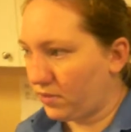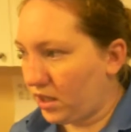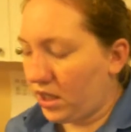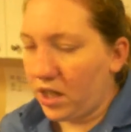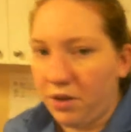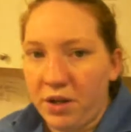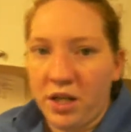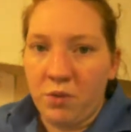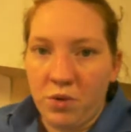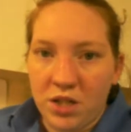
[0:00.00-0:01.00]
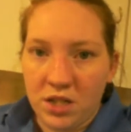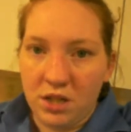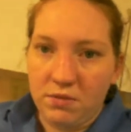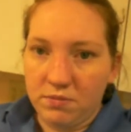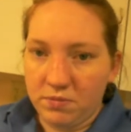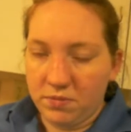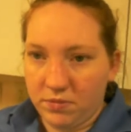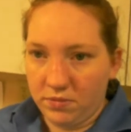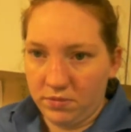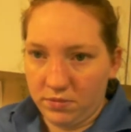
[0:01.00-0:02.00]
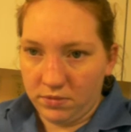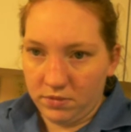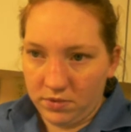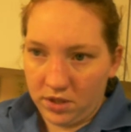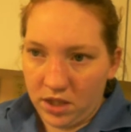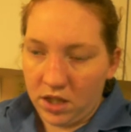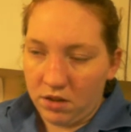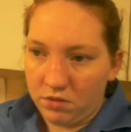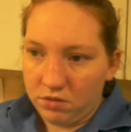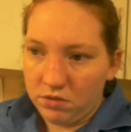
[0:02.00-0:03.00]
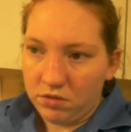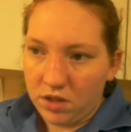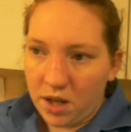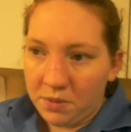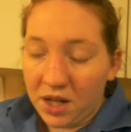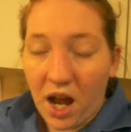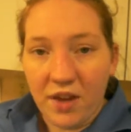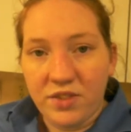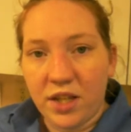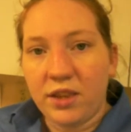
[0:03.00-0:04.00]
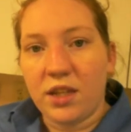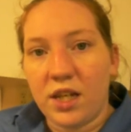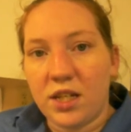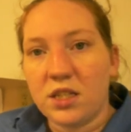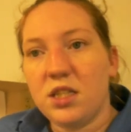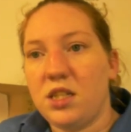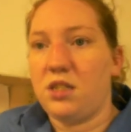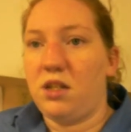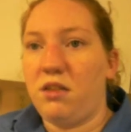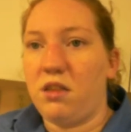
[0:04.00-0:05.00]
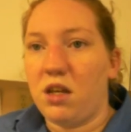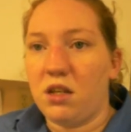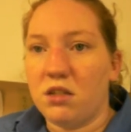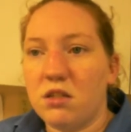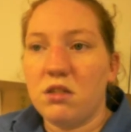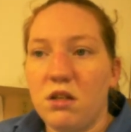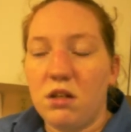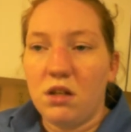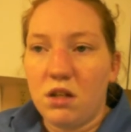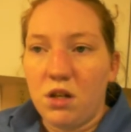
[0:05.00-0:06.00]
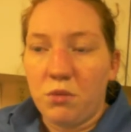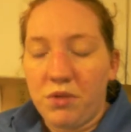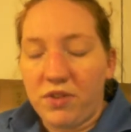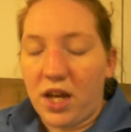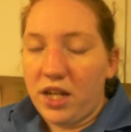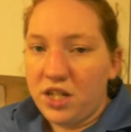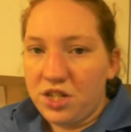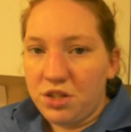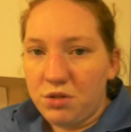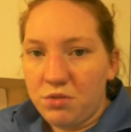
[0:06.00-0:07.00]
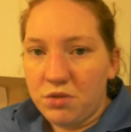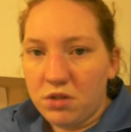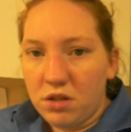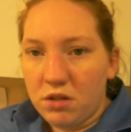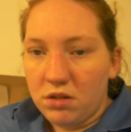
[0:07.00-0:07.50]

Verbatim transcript: You know, and it wasn't, you know, I mean, I've done things, he's done things. We've got issues